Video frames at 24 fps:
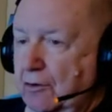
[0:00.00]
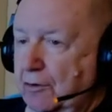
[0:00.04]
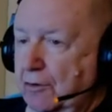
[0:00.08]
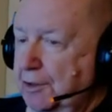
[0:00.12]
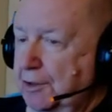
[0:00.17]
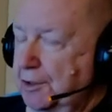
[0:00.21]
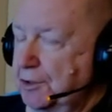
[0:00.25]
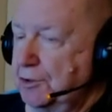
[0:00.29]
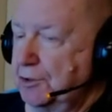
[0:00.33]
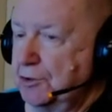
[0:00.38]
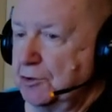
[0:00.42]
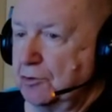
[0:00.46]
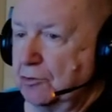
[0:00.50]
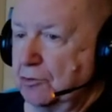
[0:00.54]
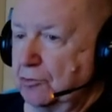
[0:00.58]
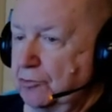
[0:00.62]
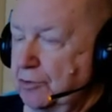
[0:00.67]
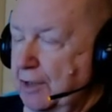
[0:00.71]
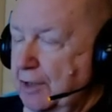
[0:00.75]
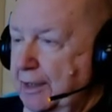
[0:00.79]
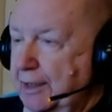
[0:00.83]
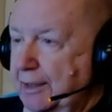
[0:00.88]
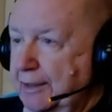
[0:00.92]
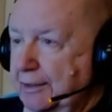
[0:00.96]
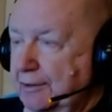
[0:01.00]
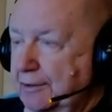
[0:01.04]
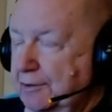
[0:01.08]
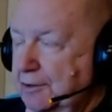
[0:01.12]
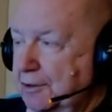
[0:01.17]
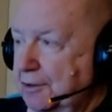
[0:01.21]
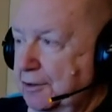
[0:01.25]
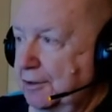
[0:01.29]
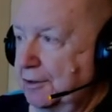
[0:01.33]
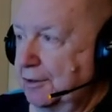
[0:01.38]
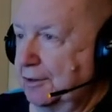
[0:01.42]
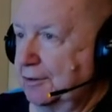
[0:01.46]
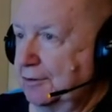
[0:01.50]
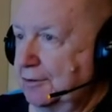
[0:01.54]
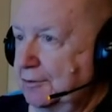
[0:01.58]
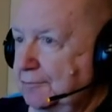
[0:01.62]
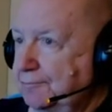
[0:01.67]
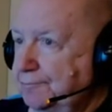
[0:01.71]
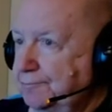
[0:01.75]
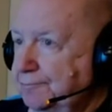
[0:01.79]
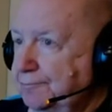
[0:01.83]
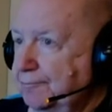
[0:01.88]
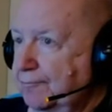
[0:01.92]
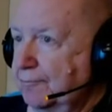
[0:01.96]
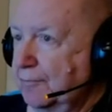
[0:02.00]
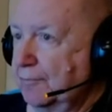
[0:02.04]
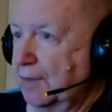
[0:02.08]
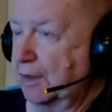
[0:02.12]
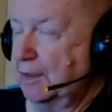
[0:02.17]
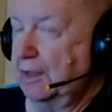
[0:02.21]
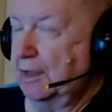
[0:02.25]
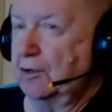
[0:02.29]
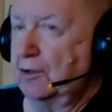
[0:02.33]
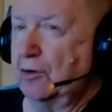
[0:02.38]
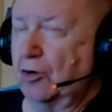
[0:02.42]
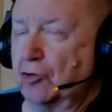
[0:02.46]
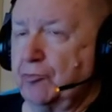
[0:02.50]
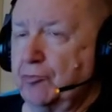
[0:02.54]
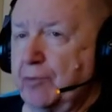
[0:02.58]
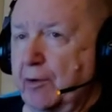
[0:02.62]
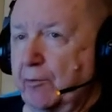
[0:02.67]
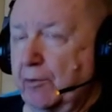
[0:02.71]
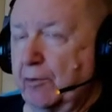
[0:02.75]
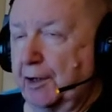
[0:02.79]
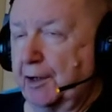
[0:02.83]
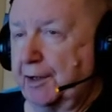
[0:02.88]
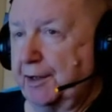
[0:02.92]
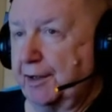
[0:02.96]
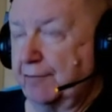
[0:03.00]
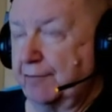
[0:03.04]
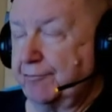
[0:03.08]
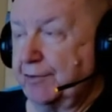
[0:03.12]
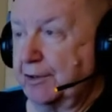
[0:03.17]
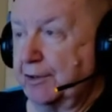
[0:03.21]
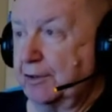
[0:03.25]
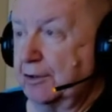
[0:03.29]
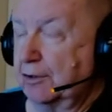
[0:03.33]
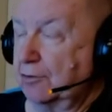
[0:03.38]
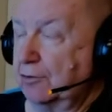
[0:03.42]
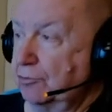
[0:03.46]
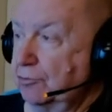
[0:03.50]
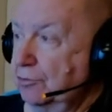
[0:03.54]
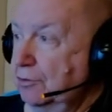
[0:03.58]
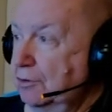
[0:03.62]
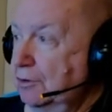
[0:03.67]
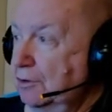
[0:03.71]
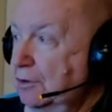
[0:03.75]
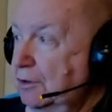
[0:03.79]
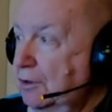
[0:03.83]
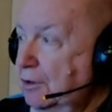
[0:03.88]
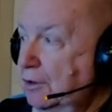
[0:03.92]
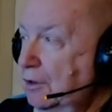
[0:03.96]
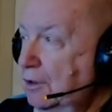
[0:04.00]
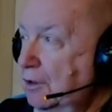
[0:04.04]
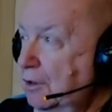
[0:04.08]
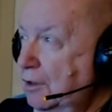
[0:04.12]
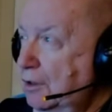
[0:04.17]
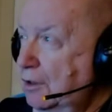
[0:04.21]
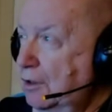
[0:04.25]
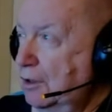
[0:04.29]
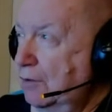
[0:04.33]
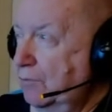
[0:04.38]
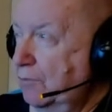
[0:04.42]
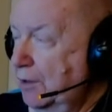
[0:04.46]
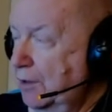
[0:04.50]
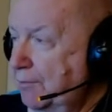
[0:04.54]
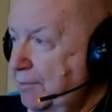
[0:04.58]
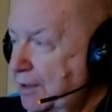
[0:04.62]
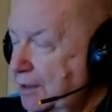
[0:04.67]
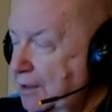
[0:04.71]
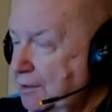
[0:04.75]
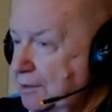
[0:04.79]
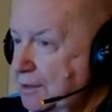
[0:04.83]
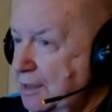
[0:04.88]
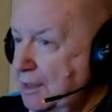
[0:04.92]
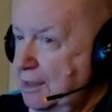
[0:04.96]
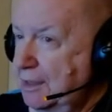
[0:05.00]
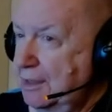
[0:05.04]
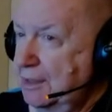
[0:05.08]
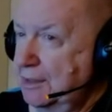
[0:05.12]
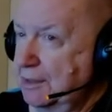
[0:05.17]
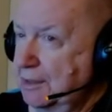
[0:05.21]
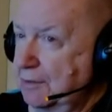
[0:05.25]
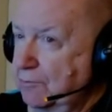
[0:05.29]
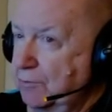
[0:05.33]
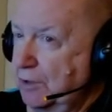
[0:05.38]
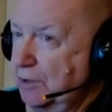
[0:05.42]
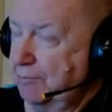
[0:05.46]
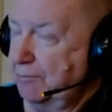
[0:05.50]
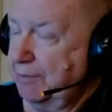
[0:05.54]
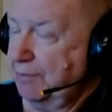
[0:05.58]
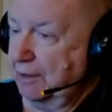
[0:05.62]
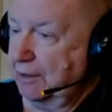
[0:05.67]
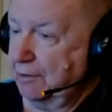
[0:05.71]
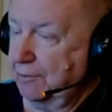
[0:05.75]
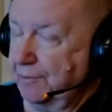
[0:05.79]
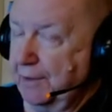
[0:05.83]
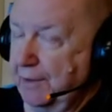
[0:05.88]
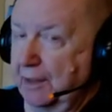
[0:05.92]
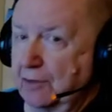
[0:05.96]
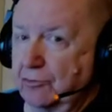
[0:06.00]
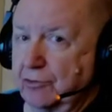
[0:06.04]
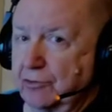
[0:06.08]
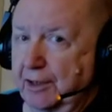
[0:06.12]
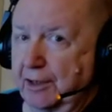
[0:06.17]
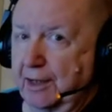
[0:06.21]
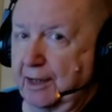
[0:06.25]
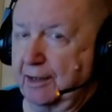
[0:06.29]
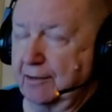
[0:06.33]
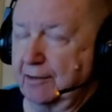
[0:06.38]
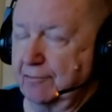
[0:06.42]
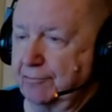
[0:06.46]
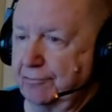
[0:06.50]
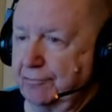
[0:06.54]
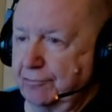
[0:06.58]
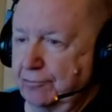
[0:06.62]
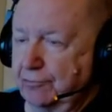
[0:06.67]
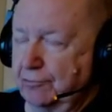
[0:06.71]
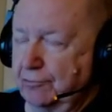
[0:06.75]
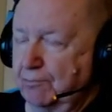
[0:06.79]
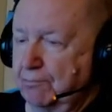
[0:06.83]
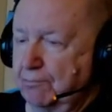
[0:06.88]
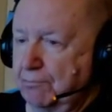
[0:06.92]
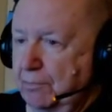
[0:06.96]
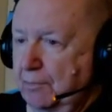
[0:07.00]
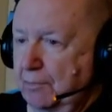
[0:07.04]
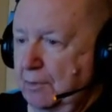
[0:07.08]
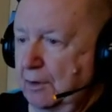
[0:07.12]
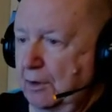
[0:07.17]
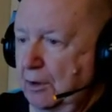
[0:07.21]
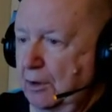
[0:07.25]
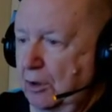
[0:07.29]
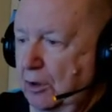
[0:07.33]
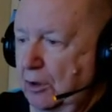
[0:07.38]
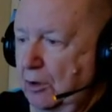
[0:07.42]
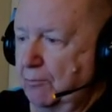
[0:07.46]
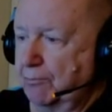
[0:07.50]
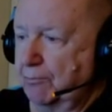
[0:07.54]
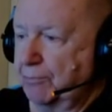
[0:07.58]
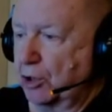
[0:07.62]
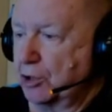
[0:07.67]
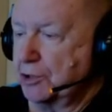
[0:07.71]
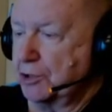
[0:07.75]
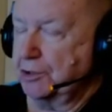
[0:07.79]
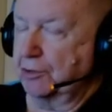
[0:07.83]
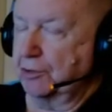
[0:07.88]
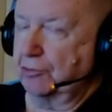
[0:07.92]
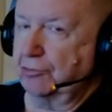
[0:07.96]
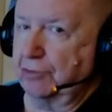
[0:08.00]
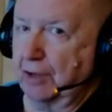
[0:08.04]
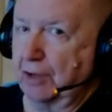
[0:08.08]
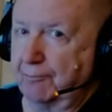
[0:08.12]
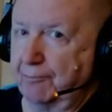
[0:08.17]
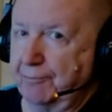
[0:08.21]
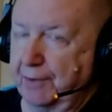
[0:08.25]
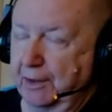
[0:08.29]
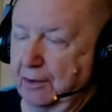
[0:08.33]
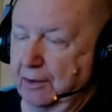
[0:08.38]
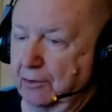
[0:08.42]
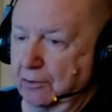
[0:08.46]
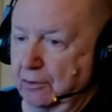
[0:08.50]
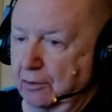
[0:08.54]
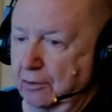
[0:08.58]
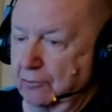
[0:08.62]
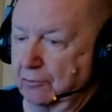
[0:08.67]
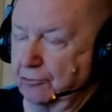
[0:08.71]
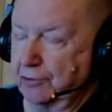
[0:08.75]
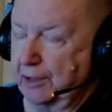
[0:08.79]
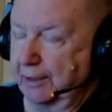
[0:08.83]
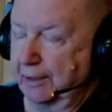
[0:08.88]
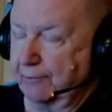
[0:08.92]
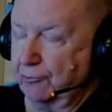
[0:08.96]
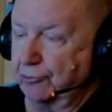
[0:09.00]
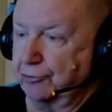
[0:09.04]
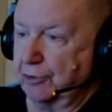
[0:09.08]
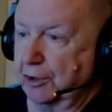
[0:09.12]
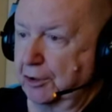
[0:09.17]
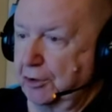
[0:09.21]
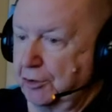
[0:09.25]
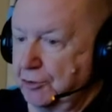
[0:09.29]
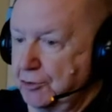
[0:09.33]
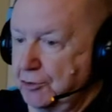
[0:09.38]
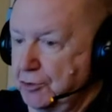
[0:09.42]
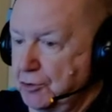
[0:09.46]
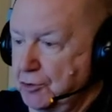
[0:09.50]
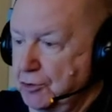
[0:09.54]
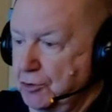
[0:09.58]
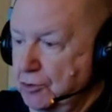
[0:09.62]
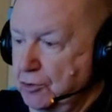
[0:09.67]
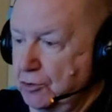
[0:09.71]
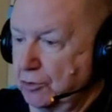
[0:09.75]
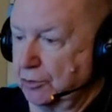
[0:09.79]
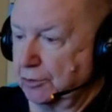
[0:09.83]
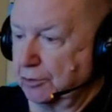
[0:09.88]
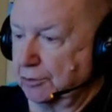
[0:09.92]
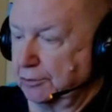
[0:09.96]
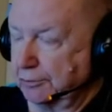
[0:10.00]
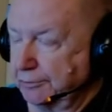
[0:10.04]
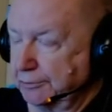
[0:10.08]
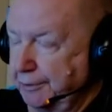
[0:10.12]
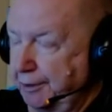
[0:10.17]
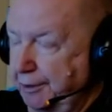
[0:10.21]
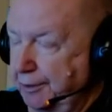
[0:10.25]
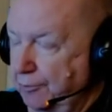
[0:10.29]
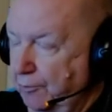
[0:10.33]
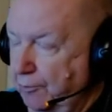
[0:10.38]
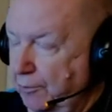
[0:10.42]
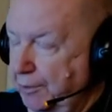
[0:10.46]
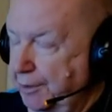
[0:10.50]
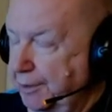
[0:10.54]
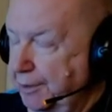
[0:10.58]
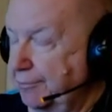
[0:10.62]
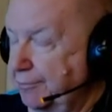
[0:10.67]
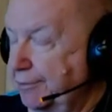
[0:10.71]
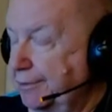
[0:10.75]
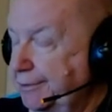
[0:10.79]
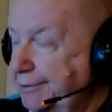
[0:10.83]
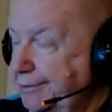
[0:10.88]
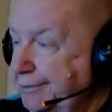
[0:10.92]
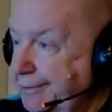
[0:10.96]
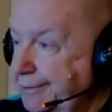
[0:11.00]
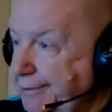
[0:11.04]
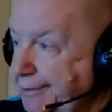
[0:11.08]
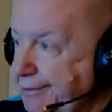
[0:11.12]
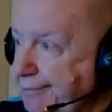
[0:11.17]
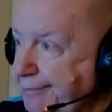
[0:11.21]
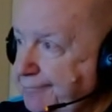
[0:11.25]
to use that, you know. And he knows me well enough. He knows, uh, what about that? And what about things that I've purchased something or said I was going to do or, you know, whatever. And, you know,